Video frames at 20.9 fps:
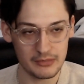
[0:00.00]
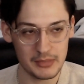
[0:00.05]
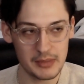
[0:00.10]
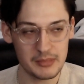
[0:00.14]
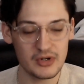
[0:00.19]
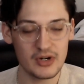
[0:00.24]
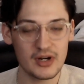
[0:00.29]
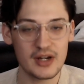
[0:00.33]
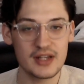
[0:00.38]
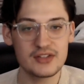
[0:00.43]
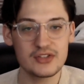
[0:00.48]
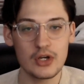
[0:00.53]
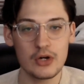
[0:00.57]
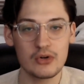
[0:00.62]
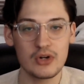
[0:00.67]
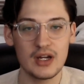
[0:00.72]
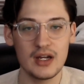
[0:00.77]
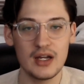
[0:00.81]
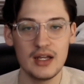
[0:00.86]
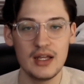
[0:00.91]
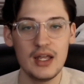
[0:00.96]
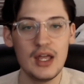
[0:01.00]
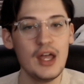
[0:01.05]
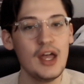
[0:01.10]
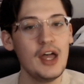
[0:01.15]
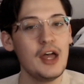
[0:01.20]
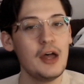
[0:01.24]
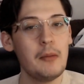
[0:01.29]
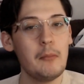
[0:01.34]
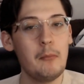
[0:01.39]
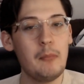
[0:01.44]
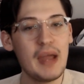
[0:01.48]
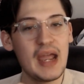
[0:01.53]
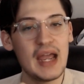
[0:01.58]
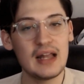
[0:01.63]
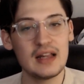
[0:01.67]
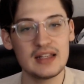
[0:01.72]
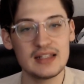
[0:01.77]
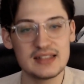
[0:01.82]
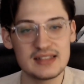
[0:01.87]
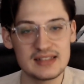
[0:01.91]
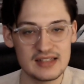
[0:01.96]
Remember, Hisoka
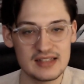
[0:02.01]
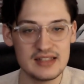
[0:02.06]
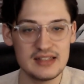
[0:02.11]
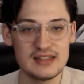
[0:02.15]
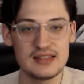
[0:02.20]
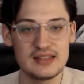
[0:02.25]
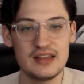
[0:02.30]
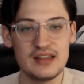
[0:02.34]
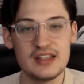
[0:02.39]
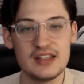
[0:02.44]
balances